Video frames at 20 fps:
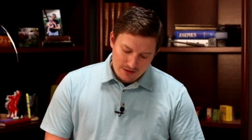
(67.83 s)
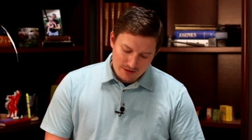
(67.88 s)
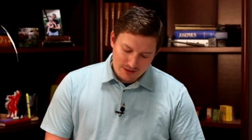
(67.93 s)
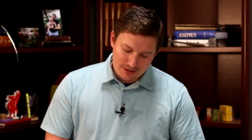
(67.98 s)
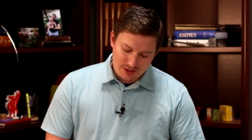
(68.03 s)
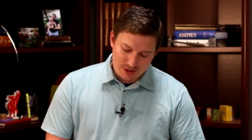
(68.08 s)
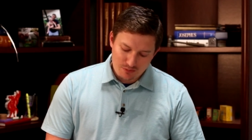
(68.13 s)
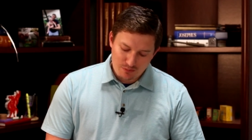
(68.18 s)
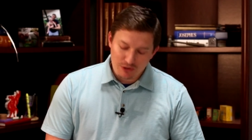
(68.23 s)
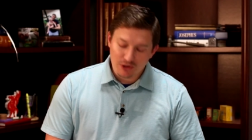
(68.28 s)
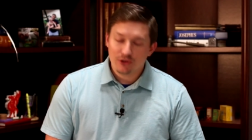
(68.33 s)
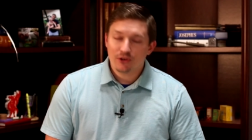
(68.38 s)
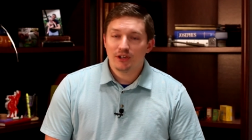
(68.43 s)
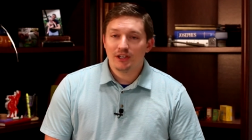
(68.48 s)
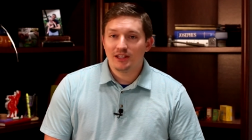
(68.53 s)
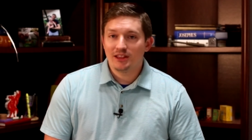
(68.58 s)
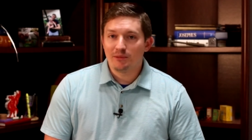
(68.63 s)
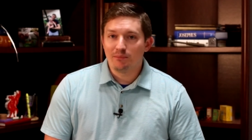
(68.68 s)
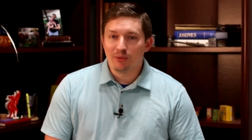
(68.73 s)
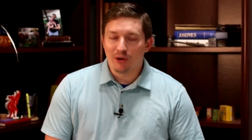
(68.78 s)
The
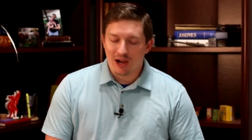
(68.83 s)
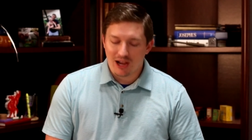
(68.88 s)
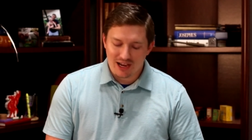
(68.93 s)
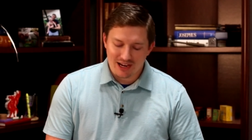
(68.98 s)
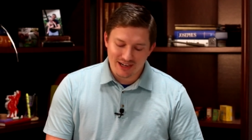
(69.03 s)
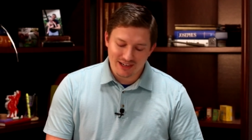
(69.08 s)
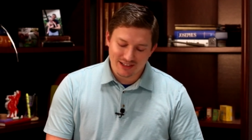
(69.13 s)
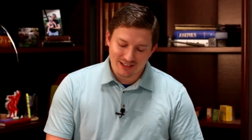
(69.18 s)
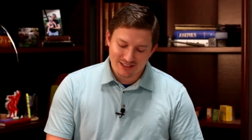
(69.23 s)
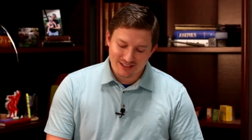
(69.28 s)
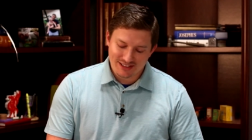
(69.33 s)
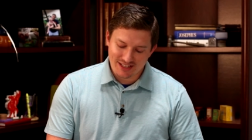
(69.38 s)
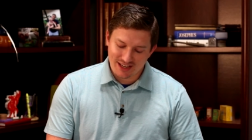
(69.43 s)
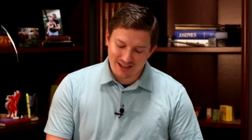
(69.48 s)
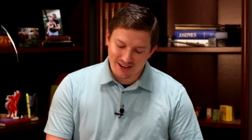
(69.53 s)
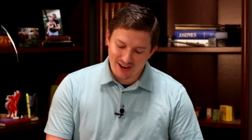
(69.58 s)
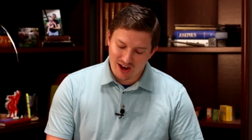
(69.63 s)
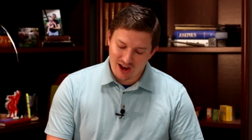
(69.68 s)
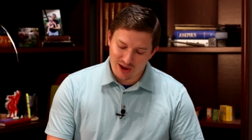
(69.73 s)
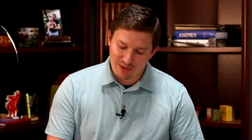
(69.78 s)
Spirit and the Bride
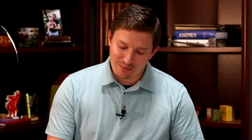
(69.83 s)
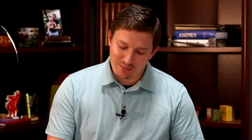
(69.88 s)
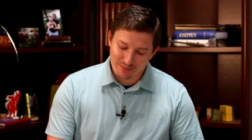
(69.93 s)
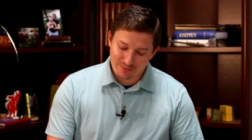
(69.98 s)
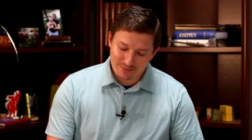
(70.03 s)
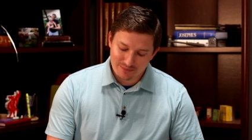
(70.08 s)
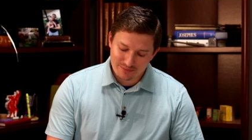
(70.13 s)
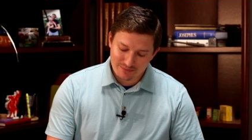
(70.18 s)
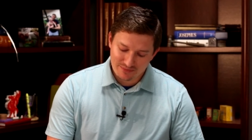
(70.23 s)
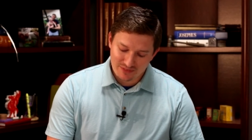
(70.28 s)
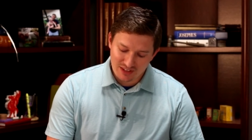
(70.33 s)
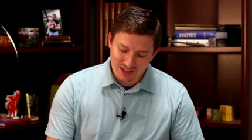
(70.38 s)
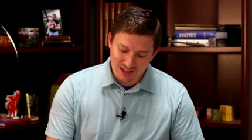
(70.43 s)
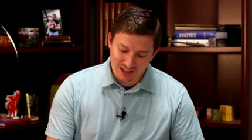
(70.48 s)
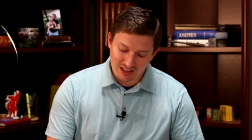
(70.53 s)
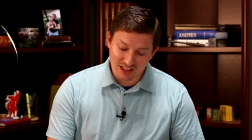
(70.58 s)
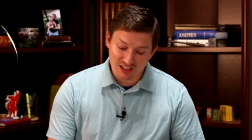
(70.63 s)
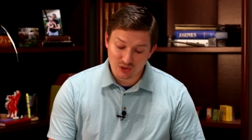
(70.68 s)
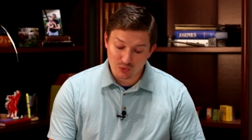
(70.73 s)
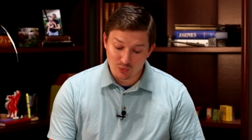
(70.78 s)
say, come.
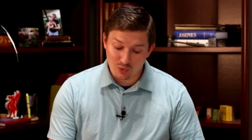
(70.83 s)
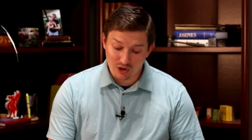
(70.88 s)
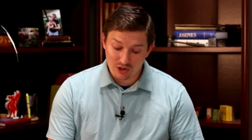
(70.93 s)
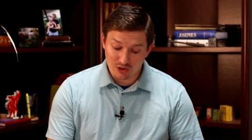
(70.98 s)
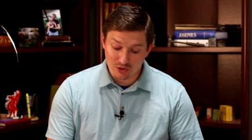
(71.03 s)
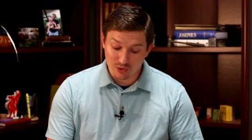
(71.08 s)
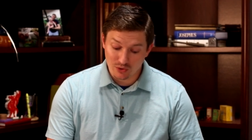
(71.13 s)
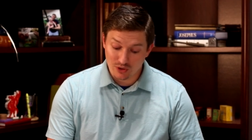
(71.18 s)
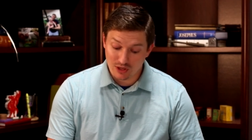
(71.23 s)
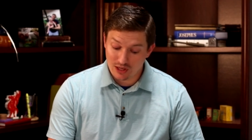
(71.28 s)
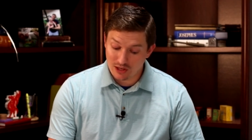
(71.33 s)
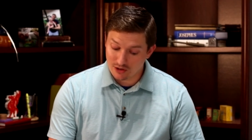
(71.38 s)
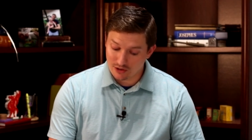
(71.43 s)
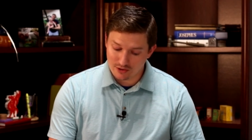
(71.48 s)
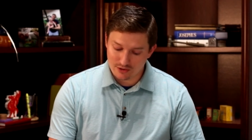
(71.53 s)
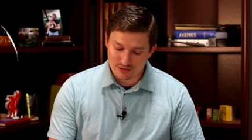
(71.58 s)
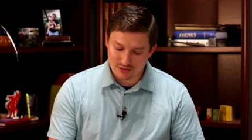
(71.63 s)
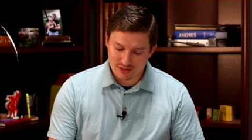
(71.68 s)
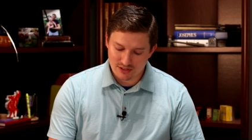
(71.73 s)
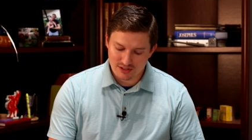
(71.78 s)
And let the one who
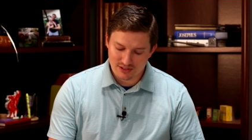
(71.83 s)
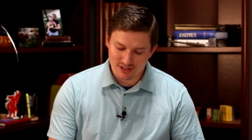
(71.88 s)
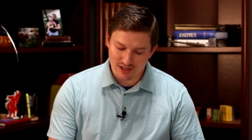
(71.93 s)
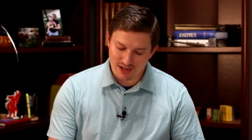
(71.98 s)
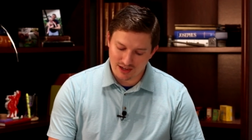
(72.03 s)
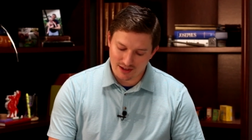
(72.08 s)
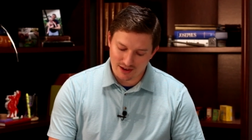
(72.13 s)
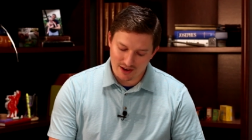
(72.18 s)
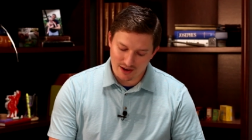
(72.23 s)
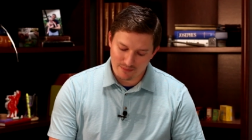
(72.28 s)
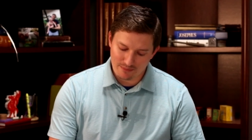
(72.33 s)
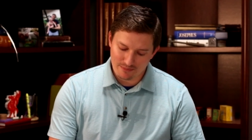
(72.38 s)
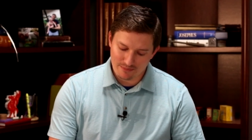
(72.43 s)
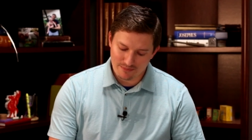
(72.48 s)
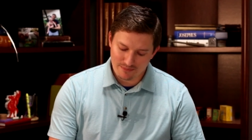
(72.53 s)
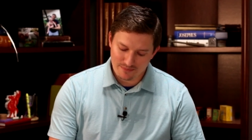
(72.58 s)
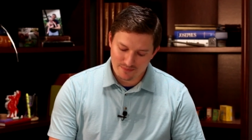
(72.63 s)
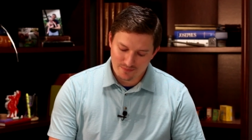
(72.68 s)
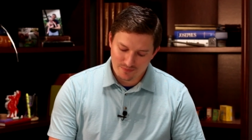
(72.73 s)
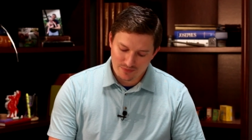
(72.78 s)
hears say, come.
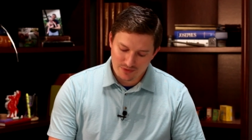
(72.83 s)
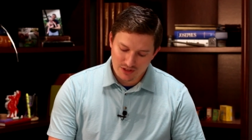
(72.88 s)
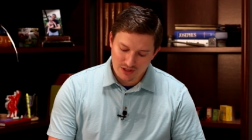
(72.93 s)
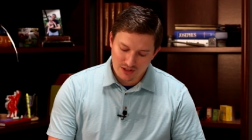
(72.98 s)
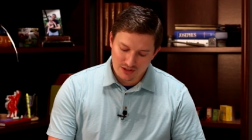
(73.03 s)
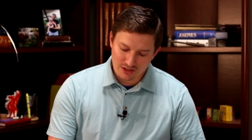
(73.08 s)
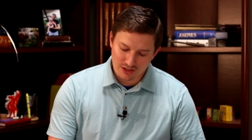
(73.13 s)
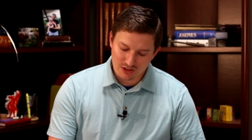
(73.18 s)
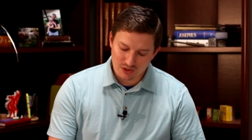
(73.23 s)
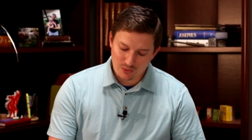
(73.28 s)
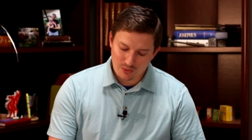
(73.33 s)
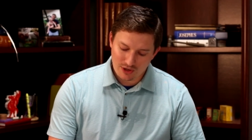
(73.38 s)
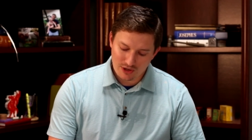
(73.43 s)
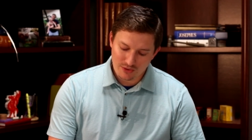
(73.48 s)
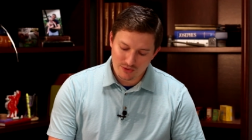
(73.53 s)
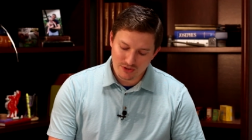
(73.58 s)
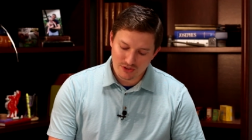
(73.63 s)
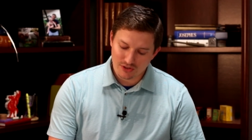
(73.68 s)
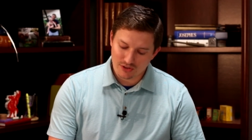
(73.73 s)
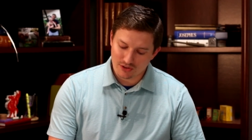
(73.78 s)
Let the one
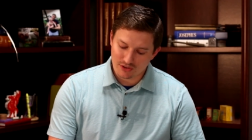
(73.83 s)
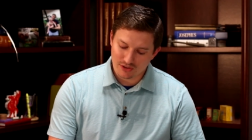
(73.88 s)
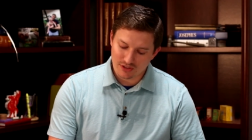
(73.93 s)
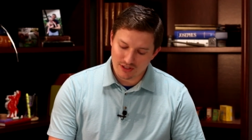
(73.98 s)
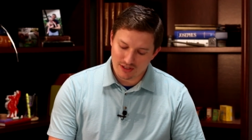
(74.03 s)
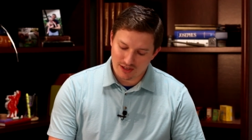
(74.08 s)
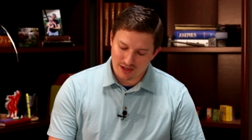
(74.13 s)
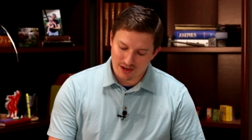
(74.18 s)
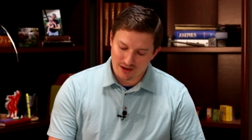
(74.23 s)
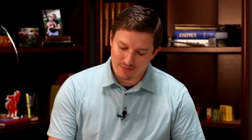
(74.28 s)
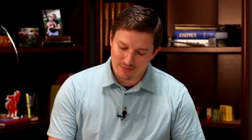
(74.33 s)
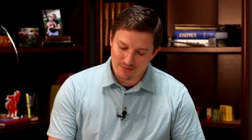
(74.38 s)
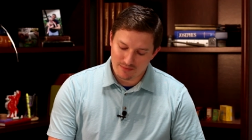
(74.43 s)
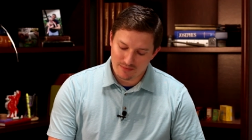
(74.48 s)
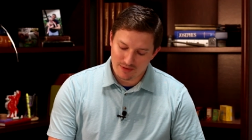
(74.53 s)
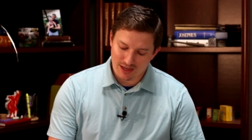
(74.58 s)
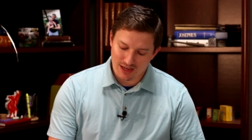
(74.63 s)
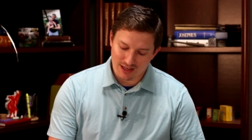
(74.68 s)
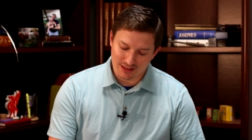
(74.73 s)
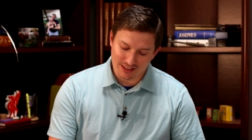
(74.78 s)
who is thirsty come.
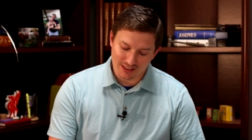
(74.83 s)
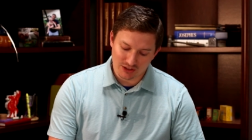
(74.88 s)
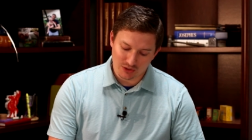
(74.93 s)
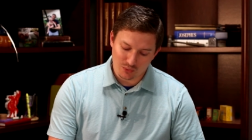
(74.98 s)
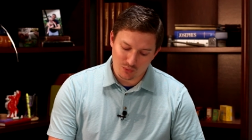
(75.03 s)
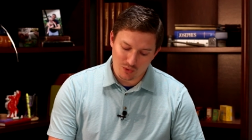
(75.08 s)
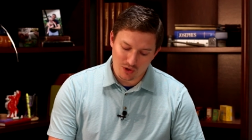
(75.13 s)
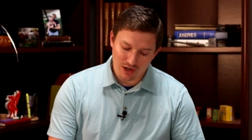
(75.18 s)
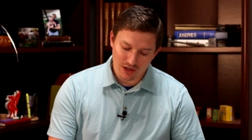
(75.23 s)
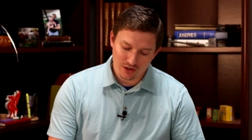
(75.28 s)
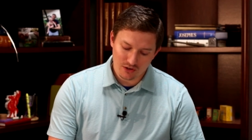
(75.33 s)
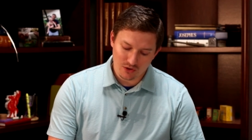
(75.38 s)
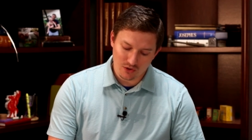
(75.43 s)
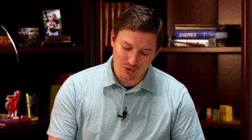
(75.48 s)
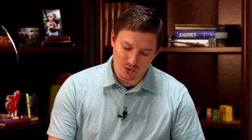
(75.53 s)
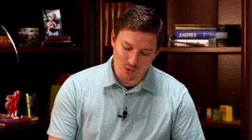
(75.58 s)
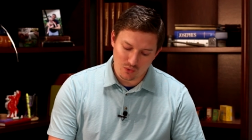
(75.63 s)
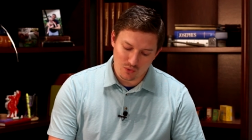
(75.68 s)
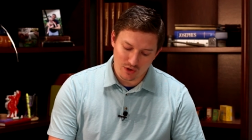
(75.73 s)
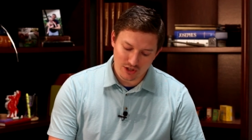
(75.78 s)
And let the one
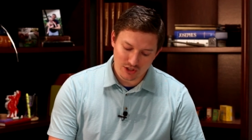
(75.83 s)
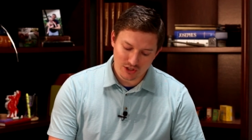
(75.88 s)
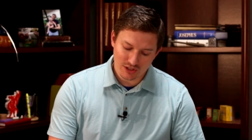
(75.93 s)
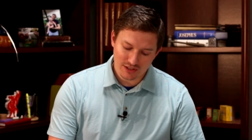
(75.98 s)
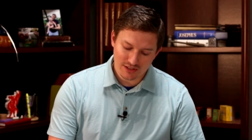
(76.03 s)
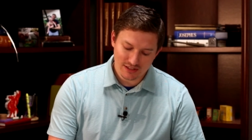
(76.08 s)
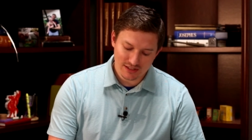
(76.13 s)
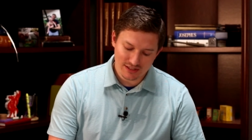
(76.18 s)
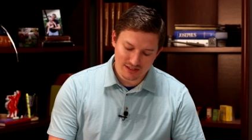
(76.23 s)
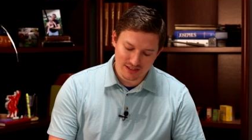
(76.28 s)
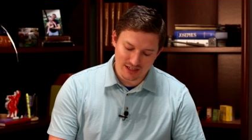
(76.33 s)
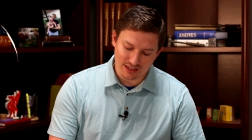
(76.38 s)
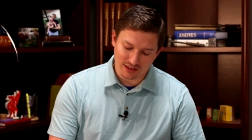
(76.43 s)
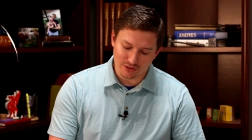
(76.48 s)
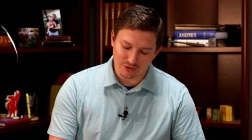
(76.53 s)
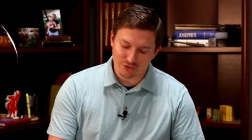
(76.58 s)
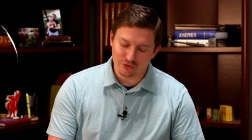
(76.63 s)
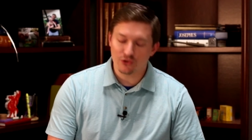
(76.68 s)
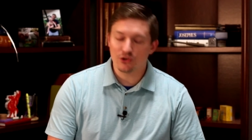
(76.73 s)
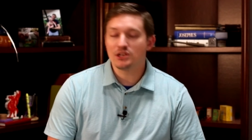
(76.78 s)
who wishes take
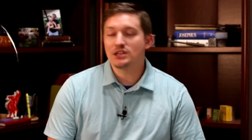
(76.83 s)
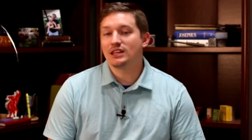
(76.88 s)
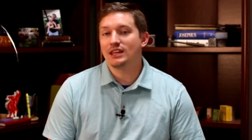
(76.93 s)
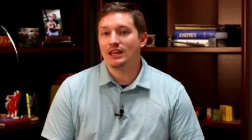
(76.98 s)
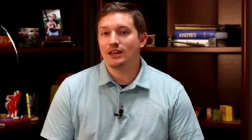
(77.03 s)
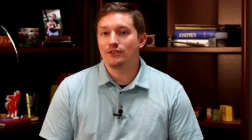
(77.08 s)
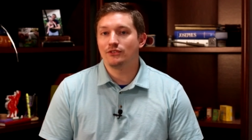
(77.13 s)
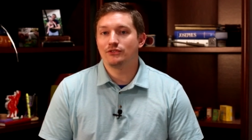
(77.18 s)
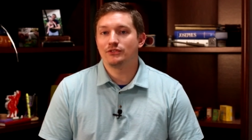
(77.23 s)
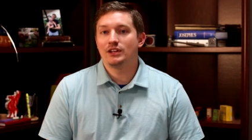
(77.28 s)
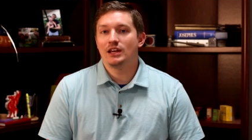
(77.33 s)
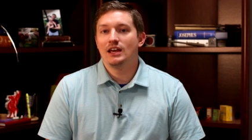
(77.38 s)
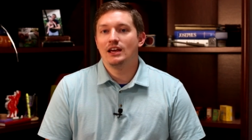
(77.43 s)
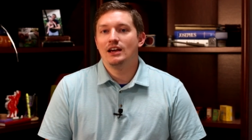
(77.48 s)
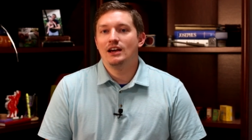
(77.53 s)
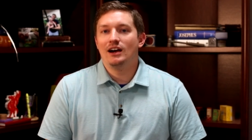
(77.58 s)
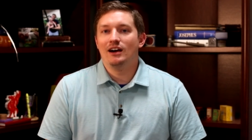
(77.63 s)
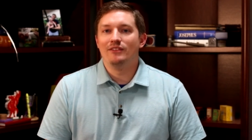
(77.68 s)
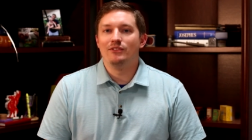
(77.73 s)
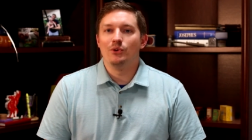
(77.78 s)
the free gift
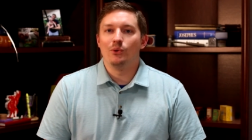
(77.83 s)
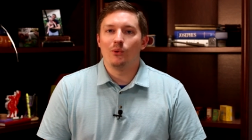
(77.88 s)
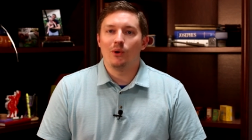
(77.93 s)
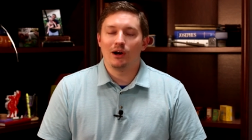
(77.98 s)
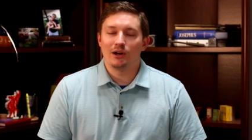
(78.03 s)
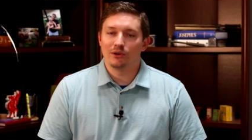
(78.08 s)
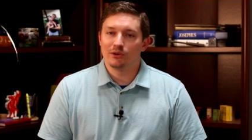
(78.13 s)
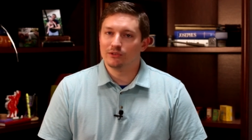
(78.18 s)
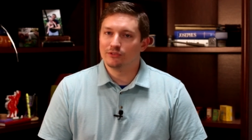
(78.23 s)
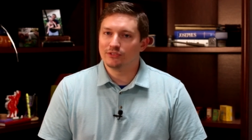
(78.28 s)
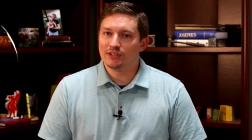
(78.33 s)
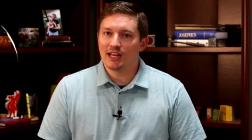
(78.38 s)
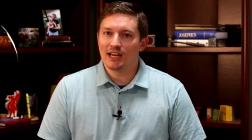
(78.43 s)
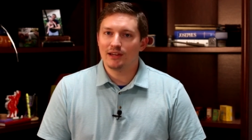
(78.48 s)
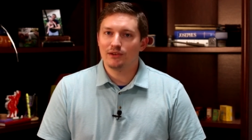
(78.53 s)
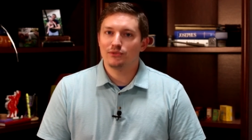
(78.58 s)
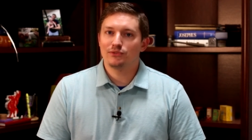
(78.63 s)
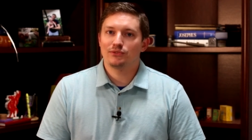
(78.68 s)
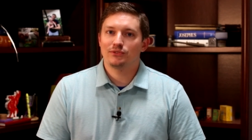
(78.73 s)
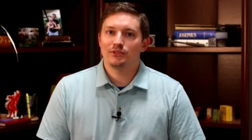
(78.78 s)
of the water of
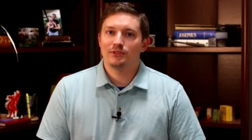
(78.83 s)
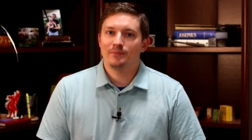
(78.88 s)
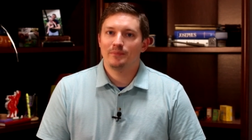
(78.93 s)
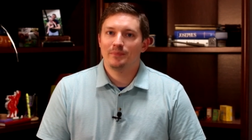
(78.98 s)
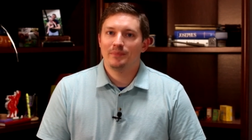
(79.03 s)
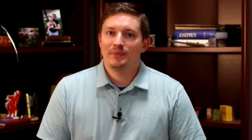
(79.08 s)
life.